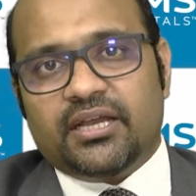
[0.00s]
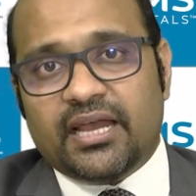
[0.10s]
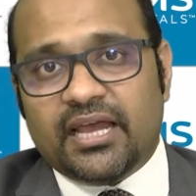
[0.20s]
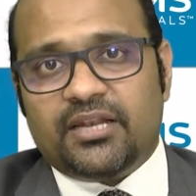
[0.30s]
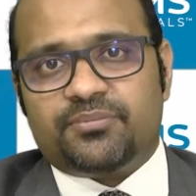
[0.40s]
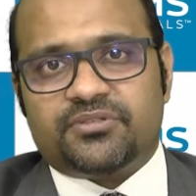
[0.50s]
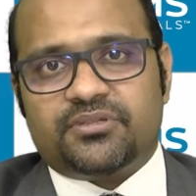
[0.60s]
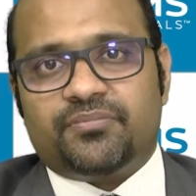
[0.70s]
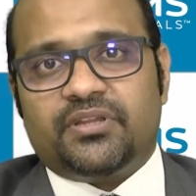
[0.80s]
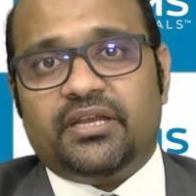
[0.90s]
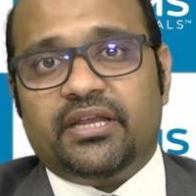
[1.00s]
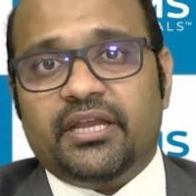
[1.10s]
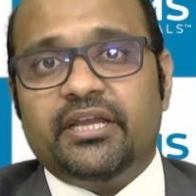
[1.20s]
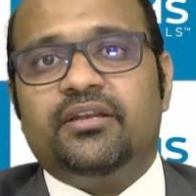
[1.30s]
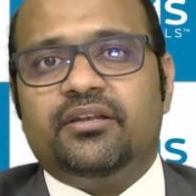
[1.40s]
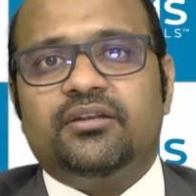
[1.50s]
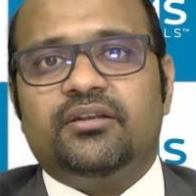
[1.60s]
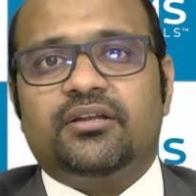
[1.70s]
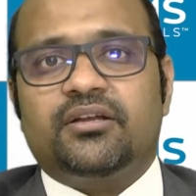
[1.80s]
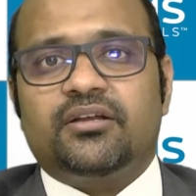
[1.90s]
helps in
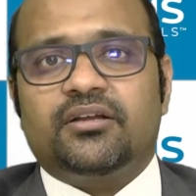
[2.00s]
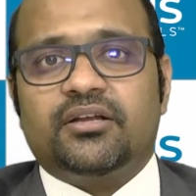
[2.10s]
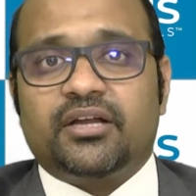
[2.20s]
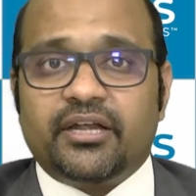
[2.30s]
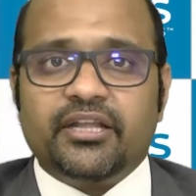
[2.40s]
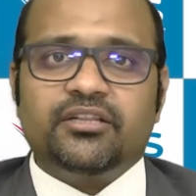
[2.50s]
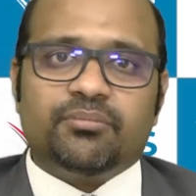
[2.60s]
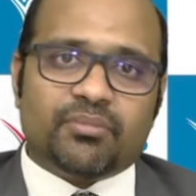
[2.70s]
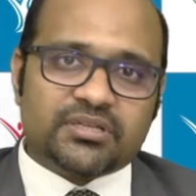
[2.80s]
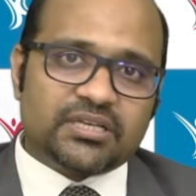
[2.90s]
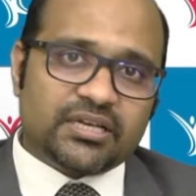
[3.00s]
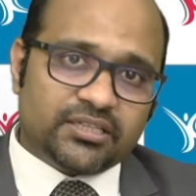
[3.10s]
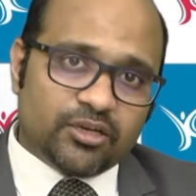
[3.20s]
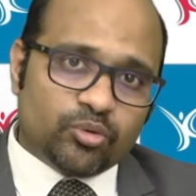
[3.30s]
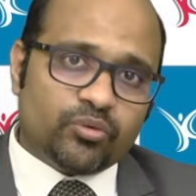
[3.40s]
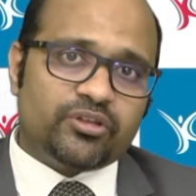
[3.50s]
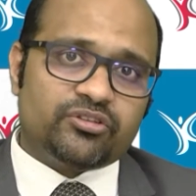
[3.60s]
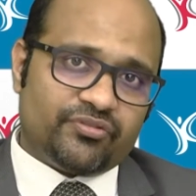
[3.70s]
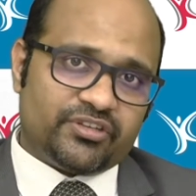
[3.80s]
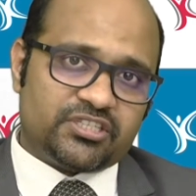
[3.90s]
cutting the muscle at the lower
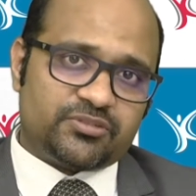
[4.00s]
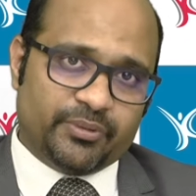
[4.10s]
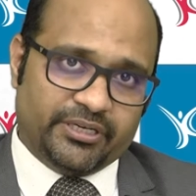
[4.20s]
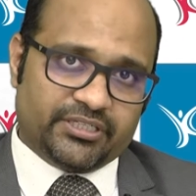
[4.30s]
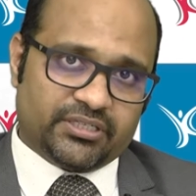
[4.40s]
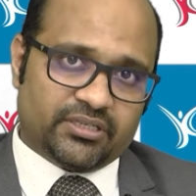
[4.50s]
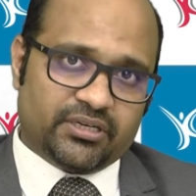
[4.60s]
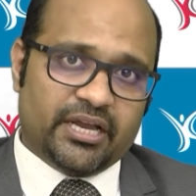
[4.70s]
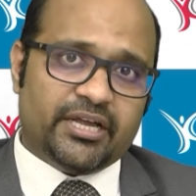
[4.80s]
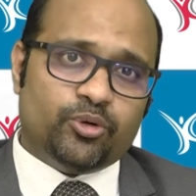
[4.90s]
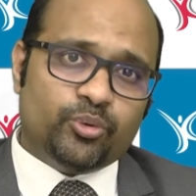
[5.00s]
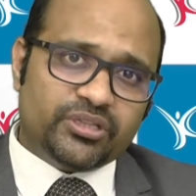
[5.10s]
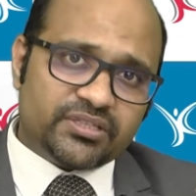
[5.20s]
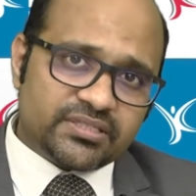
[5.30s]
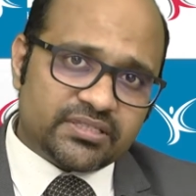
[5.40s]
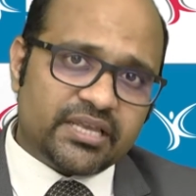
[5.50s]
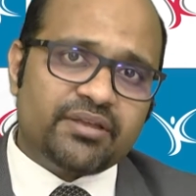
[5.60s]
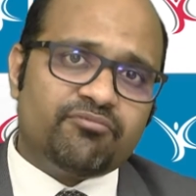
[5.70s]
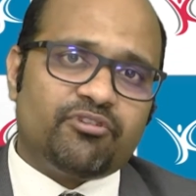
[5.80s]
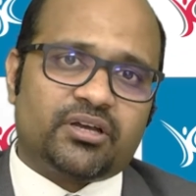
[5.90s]
esophageal sphincter and doing the
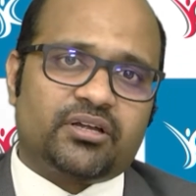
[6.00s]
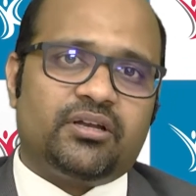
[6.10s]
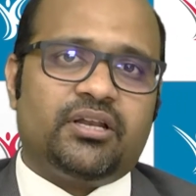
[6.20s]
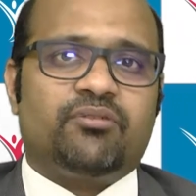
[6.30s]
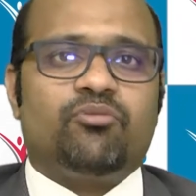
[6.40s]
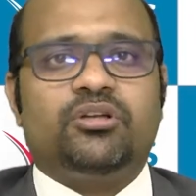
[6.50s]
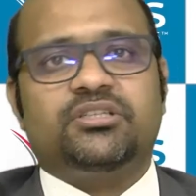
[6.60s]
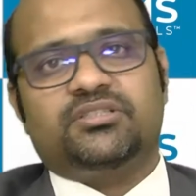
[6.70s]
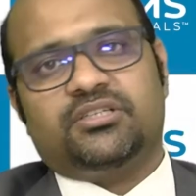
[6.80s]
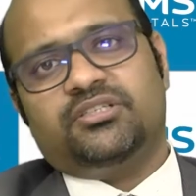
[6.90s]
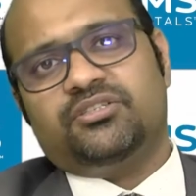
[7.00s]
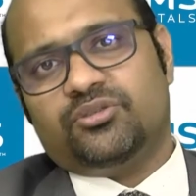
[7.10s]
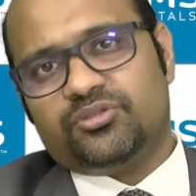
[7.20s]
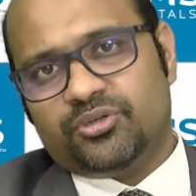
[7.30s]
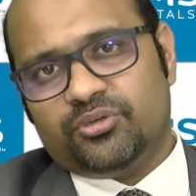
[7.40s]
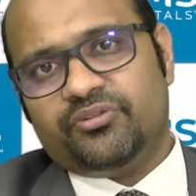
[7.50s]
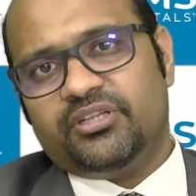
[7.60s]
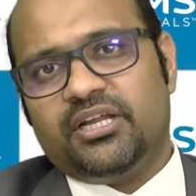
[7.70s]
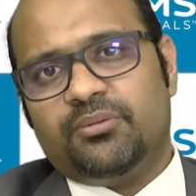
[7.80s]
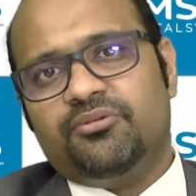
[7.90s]
same work like what the surgeons used to do with
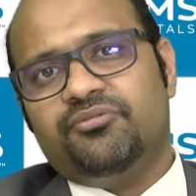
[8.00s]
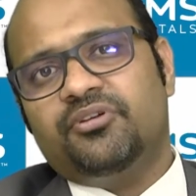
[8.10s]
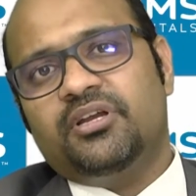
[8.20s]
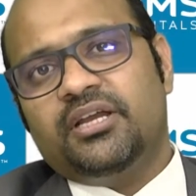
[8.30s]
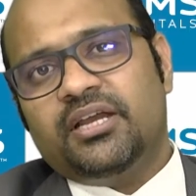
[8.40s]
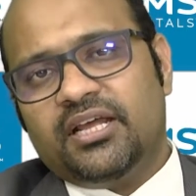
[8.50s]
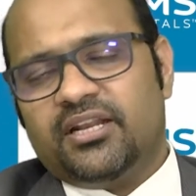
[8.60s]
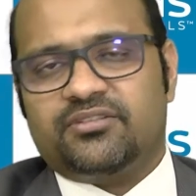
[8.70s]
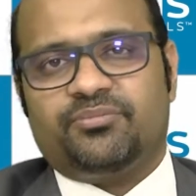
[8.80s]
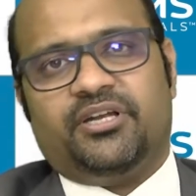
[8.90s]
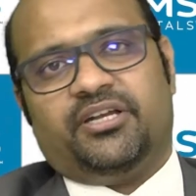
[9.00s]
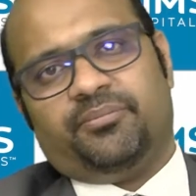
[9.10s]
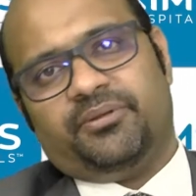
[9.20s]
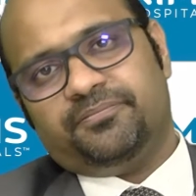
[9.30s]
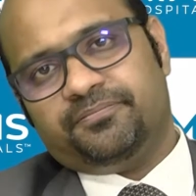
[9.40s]
the help of Heller's myotomy.